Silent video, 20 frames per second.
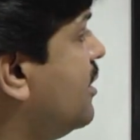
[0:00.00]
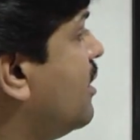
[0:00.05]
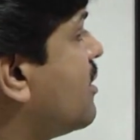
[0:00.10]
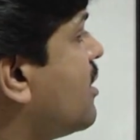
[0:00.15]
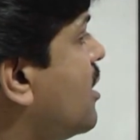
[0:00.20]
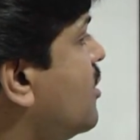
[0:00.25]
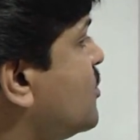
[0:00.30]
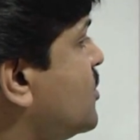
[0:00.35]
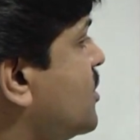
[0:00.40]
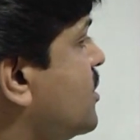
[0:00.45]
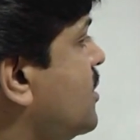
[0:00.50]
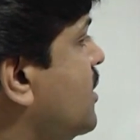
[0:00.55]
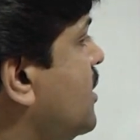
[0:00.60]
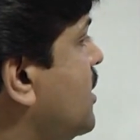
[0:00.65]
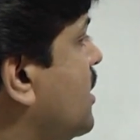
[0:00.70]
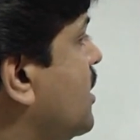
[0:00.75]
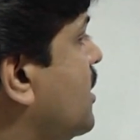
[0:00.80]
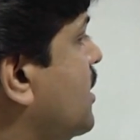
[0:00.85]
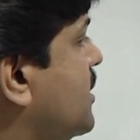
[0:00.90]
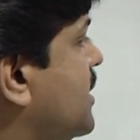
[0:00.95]
router.
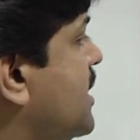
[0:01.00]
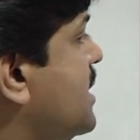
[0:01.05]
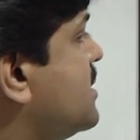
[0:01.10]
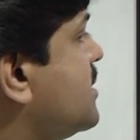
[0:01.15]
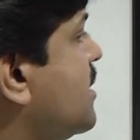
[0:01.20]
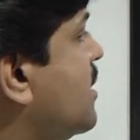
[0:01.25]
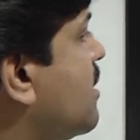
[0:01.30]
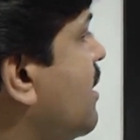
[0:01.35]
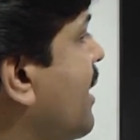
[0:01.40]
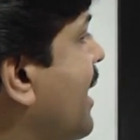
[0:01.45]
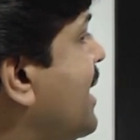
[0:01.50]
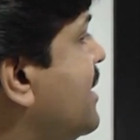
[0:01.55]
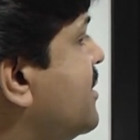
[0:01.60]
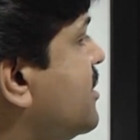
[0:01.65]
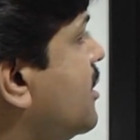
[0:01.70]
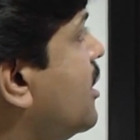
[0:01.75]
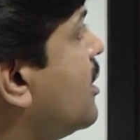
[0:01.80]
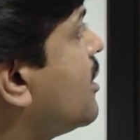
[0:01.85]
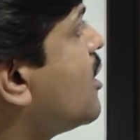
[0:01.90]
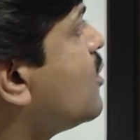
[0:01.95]
These are
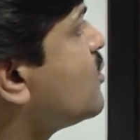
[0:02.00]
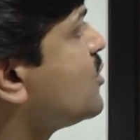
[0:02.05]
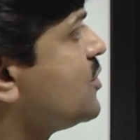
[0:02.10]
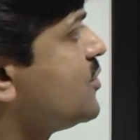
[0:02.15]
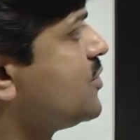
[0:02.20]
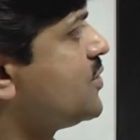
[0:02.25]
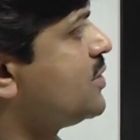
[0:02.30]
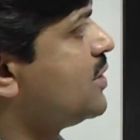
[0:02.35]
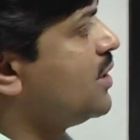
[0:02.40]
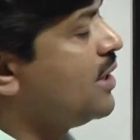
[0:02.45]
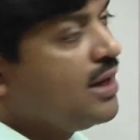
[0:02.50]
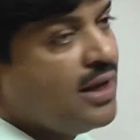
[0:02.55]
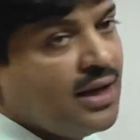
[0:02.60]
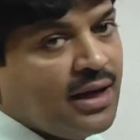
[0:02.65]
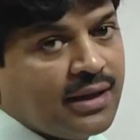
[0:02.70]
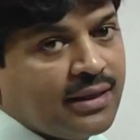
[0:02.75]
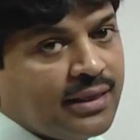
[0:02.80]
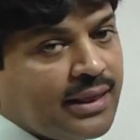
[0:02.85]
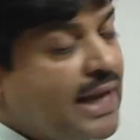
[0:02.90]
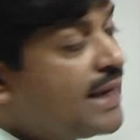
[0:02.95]
internal routers,
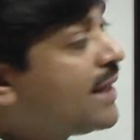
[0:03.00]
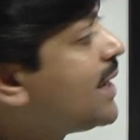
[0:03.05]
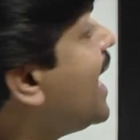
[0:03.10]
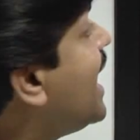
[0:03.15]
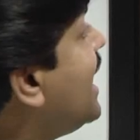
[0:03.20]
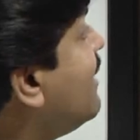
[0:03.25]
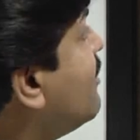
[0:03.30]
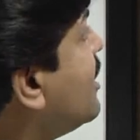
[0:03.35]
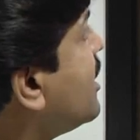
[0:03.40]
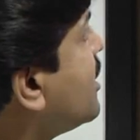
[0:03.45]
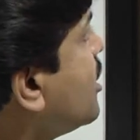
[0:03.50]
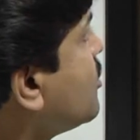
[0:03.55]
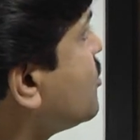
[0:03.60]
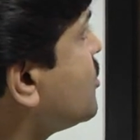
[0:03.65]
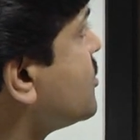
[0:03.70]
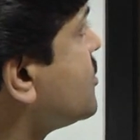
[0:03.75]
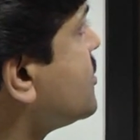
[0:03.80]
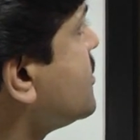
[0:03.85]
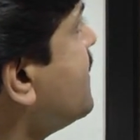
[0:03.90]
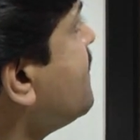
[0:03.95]
like L1
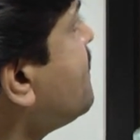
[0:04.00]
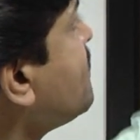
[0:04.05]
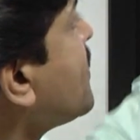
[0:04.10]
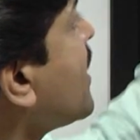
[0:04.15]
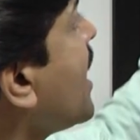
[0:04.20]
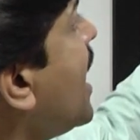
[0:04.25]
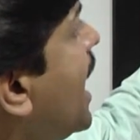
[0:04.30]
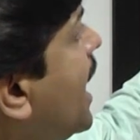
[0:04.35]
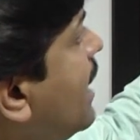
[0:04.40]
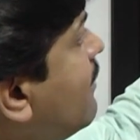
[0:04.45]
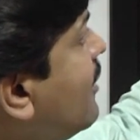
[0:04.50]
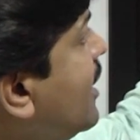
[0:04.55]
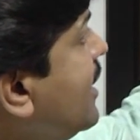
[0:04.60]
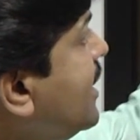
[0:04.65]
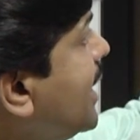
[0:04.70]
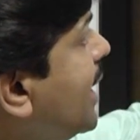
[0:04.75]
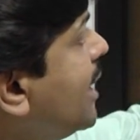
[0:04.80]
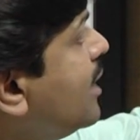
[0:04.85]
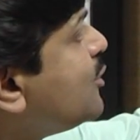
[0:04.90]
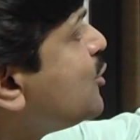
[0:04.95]
routers. L1,
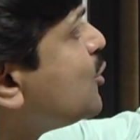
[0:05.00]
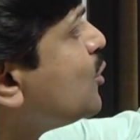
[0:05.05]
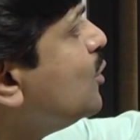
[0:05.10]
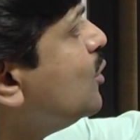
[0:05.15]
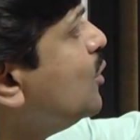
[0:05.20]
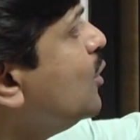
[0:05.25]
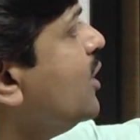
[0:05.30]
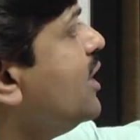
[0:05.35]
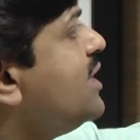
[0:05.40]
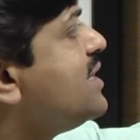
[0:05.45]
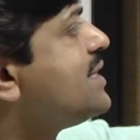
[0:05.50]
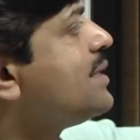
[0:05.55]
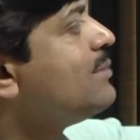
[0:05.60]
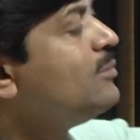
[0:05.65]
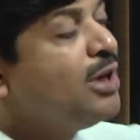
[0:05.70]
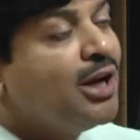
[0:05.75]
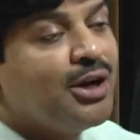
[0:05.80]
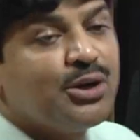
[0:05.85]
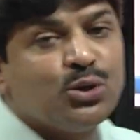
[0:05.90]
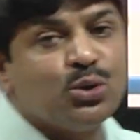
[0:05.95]
L2 is
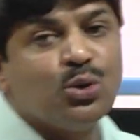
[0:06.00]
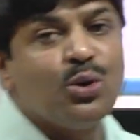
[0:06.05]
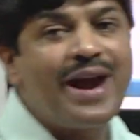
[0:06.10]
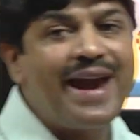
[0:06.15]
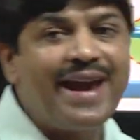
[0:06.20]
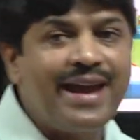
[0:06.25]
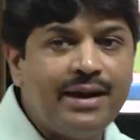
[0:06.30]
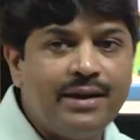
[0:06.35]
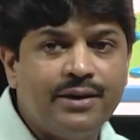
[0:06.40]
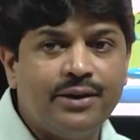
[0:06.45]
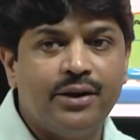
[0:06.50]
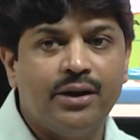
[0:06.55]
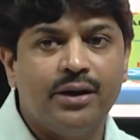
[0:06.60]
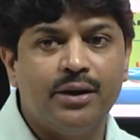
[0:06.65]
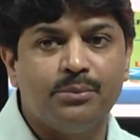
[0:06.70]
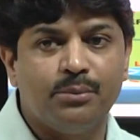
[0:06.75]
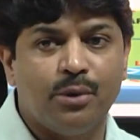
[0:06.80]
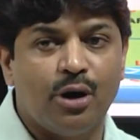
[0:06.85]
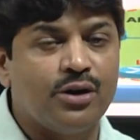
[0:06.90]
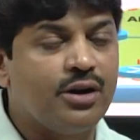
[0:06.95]
similar to area
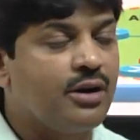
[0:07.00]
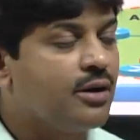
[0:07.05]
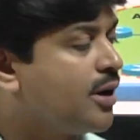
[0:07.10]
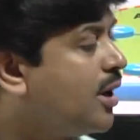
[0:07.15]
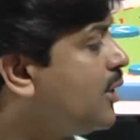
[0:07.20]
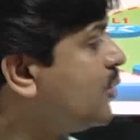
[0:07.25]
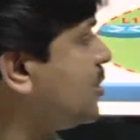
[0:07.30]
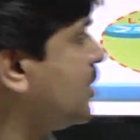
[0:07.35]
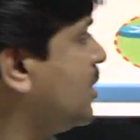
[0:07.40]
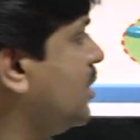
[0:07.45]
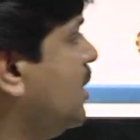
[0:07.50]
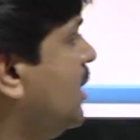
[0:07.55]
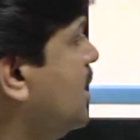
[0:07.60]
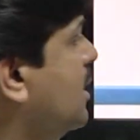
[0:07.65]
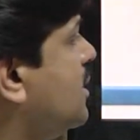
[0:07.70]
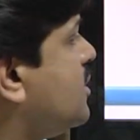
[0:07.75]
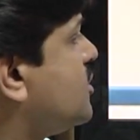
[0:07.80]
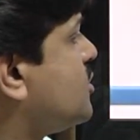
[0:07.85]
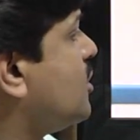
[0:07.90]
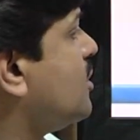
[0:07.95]
border router.
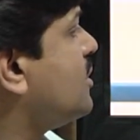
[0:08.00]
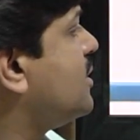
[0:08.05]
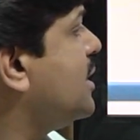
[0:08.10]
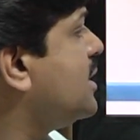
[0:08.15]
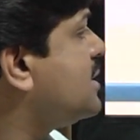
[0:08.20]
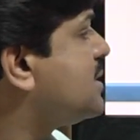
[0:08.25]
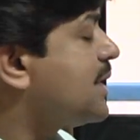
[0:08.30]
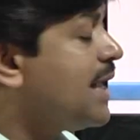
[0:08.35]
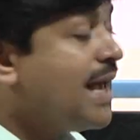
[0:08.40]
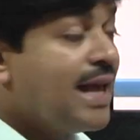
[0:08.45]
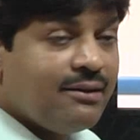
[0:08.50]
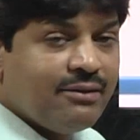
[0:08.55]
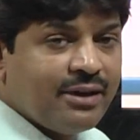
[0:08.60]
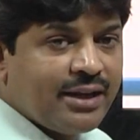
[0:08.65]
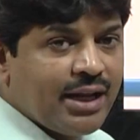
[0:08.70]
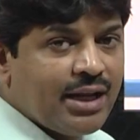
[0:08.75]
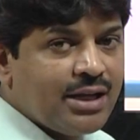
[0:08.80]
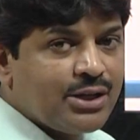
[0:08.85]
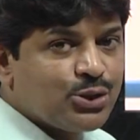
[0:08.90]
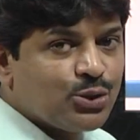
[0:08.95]
So this L1,
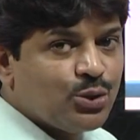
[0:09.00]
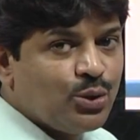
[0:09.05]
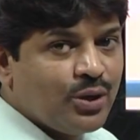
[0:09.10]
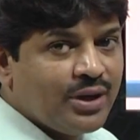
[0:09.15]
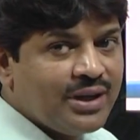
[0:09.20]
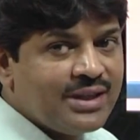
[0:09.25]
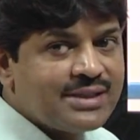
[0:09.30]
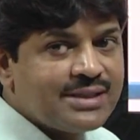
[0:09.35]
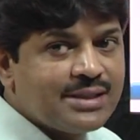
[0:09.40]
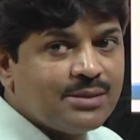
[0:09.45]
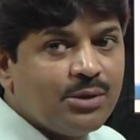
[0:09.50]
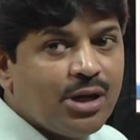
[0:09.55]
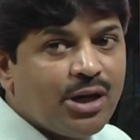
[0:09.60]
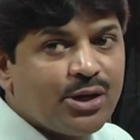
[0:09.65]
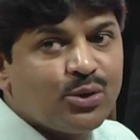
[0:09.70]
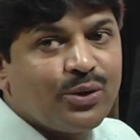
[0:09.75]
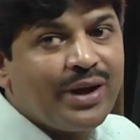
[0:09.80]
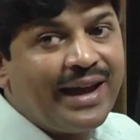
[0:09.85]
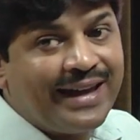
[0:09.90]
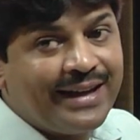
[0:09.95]
L2 is similar
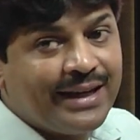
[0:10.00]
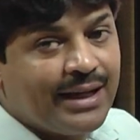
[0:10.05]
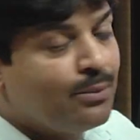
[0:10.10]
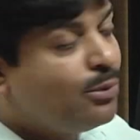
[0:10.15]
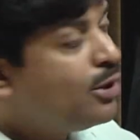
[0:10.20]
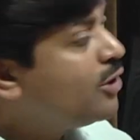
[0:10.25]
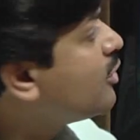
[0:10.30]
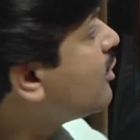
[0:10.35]
to area border